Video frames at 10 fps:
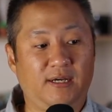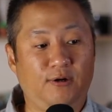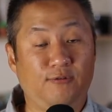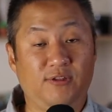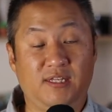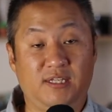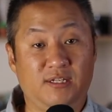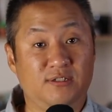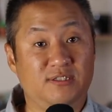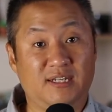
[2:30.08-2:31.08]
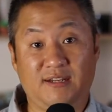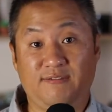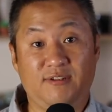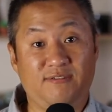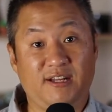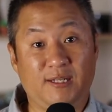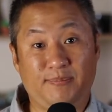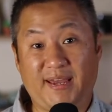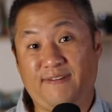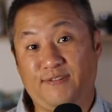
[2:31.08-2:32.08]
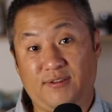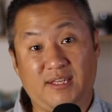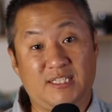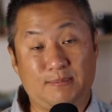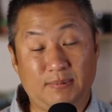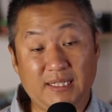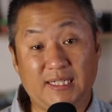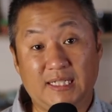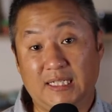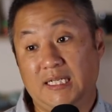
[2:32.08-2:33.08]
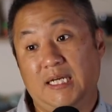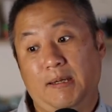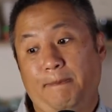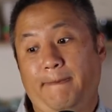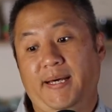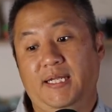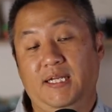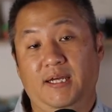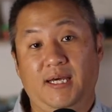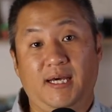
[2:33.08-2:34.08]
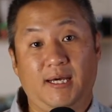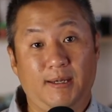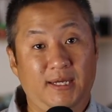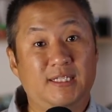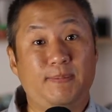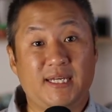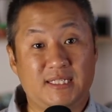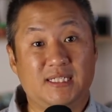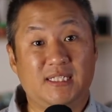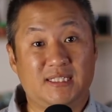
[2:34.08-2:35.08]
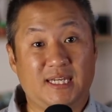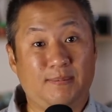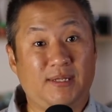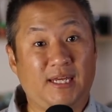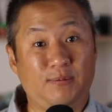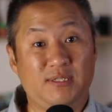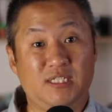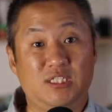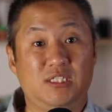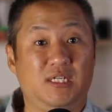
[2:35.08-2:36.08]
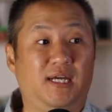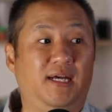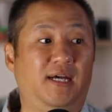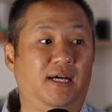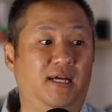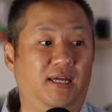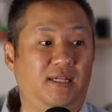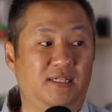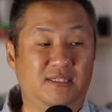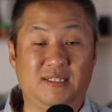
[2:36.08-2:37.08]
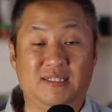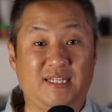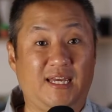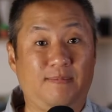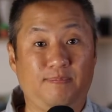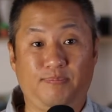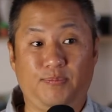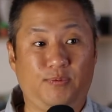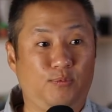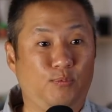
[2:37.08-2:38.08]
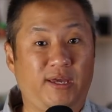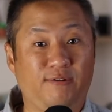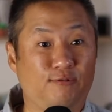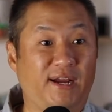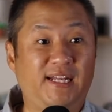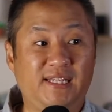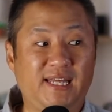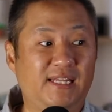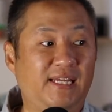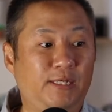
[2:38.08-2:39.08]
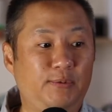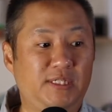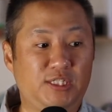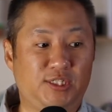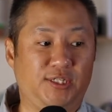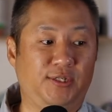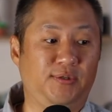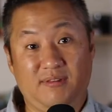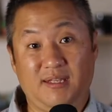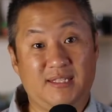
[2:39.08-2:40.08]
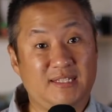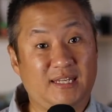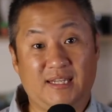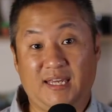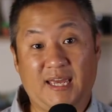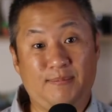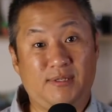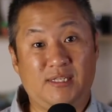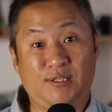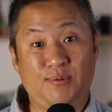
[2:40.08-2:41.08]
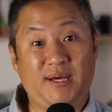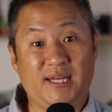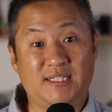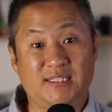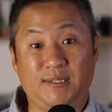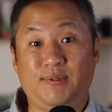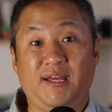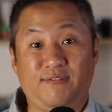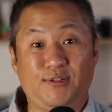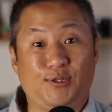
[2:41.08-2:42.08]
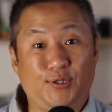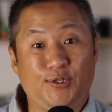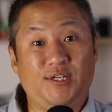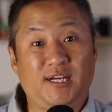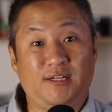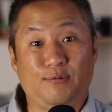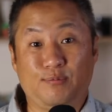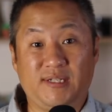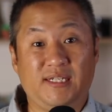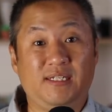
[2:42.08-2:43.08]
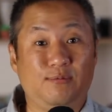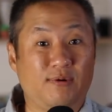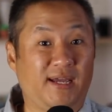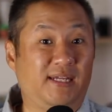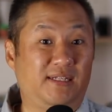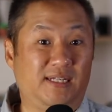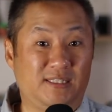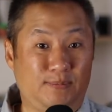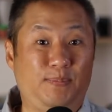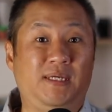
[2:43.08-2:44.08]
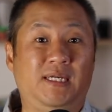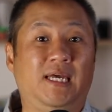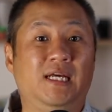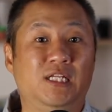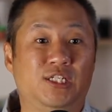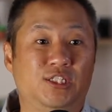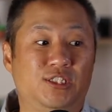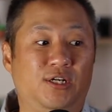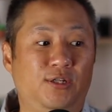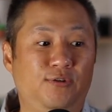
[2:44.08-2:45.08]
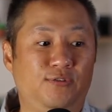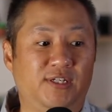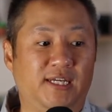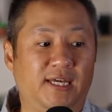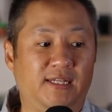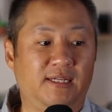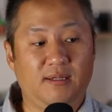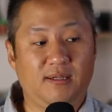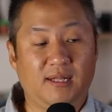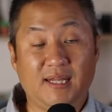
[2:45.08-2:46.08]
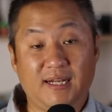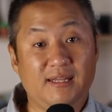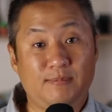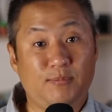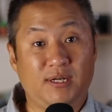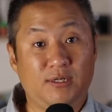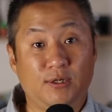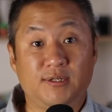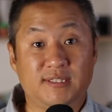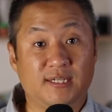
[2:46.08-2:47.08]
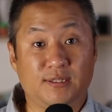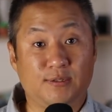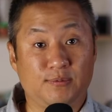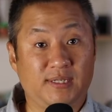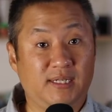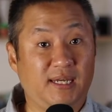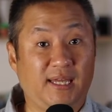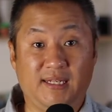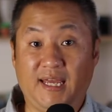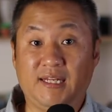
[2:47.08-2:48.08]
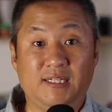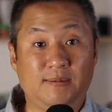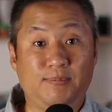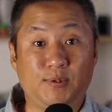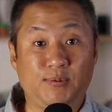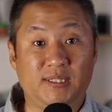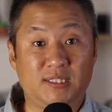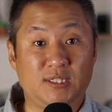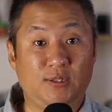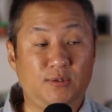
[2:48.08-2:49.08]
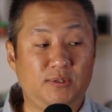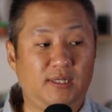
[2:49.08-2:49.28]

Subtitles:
over the years that have developed after they split, but it's basically the same language and it's the same way of writing that language. So let's say they came to the US, they would have to learn how to read, write, and speak English all over again. A lot of them want to go to South Korea and end up doing so.